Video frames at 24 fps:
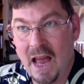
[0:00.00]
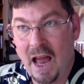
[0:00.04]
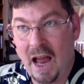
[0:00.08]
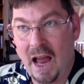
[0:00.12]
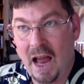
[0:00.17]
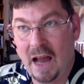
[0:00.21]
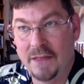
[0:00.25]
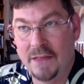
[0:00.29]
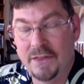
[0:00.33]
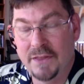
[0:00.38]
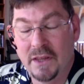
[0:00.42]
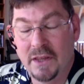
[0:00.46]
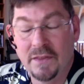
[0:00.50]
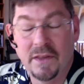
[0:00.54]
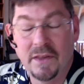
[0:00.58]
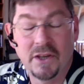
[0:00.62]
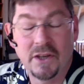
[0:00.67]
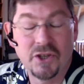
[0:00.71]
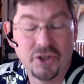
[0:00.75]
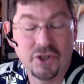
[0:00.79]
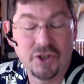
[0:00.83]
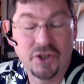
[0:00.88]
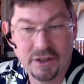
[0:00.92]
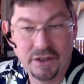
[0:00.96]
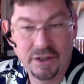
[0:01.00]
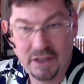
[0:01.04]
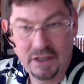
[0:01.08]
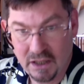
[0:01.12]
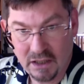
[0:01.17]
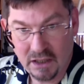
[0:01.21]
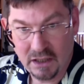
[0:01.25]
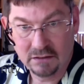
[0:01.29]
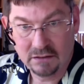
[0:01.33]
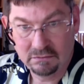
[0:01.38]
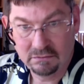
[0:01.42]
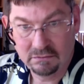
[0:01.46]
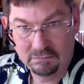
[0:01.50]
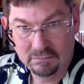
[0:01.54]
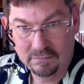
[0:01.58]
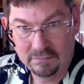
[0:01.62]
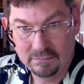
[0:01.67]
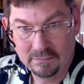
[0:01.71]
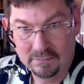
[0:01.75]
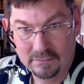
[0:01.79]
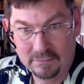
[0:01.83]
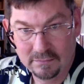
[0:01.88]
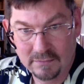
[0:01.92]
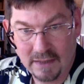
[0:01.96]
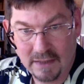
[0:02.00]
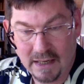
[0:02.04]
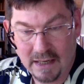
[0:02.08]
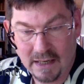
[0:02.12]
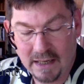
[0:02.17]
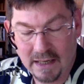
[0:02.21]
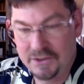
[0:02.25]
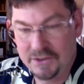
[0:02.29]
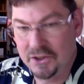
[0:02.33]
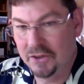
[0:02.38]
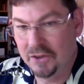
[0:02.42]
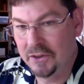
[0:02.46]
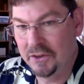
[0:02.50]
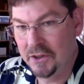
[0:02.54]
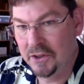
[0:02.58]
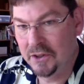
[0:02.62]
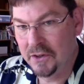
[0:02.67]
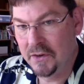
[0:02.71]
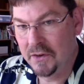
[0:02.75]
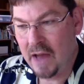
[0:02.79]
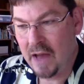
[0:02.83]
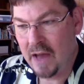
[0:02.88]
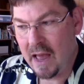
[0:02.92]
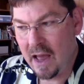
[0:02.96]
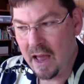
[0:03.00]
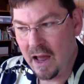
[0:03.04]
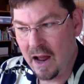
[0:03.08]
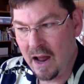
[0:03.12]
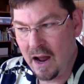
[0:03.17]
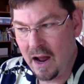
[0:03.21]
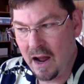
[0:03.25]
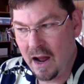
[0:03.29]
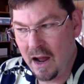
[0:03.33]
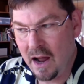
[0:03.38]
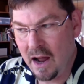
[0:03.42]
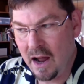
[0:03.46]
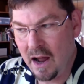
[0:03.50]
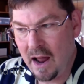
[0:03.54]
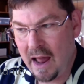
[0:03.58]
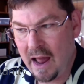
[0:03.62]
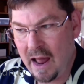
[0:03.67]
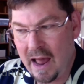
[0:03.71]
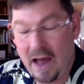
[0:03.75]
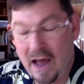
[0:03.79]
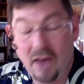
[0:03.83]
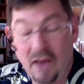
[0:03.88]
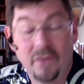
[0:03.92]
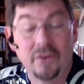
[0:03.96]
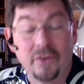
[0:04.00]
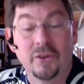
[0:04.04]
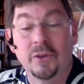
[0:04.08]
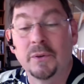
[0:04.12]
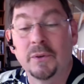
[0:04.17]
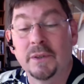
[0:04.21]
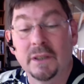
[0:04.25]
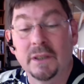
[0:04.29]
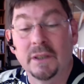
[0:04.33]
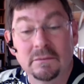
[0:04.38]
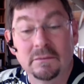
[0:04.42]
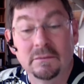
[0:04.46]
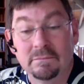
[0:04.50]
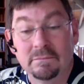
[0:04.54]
I think they should care. I don't know how they're doing it.